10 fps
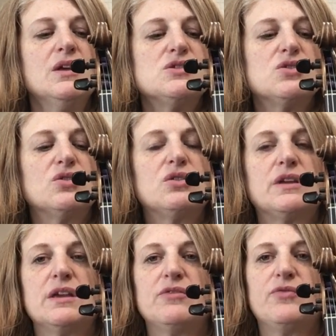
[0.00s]
So you're
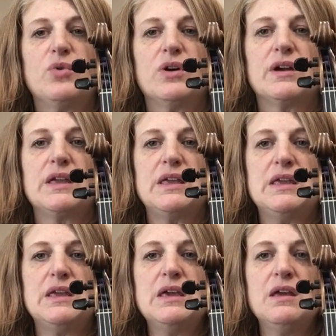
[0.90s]
looking for
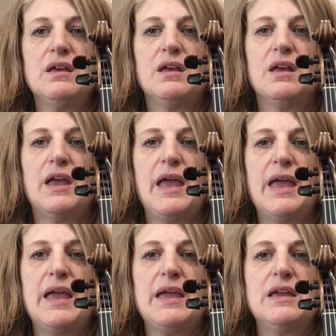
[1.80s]
E,
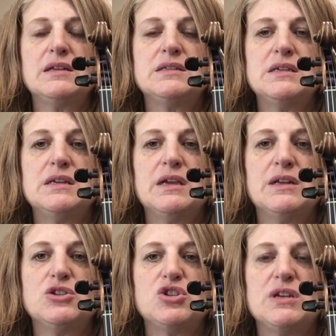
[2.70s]
A, D,
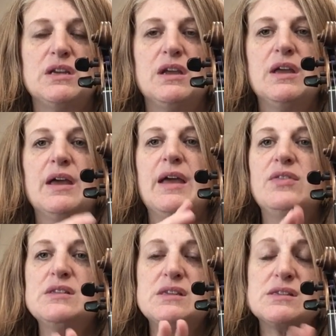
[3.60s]
and G. And
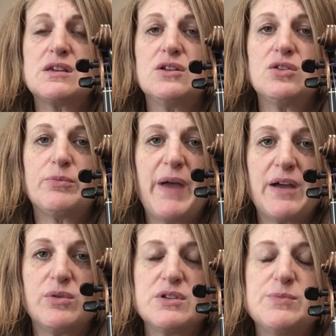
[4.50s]
this is going to look
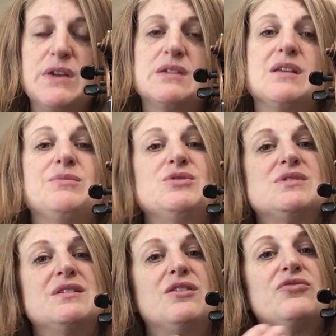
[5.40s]
backwards because I'm
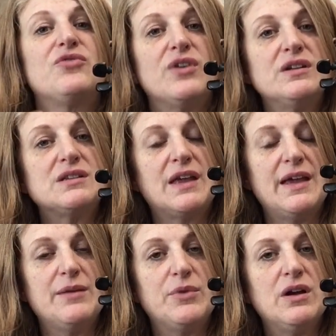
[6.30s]
using the front
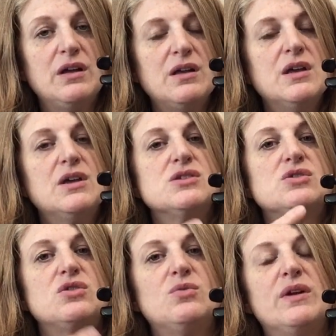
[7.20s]
camera. So
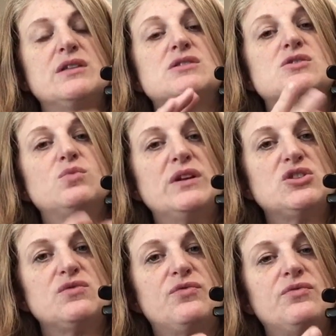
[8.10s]
you want to switch,